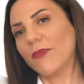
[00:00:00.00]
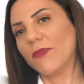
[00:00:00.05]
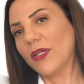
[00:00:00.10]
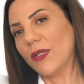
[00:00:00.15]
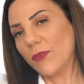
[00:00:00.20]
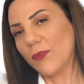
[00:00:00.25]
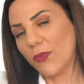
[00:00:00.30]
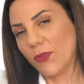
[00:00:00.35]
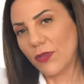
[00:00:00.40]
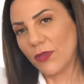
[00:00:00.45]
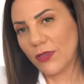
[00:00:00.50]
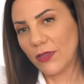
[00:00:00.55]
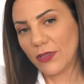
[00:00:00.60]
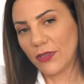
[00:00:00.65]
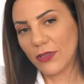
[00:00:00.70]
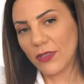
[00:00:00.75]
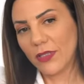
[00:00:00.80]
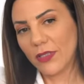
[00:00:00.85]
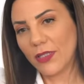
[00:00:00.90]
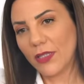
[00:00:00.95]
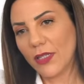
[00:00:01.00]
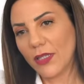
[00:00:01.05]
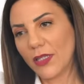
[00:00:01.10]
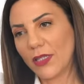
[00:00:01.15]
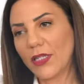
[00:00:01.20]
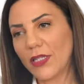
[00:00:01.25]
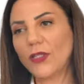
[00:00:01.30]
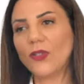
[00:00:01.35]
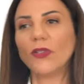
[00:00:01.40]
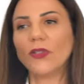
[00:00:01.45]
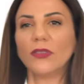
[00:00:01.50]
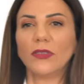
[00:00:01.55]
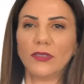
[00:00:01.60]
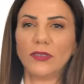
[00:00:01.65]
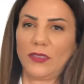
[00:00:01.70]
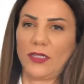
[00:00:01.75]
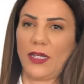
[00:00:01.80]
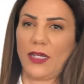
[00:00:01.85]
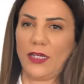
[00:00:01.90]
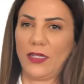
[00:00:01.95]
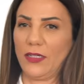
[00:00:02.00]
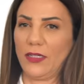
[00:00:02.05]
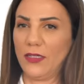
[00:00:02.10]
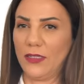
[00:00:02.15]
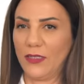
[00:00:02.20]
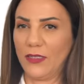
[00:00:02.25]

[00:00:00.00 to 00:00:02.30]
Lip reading: people, they don't say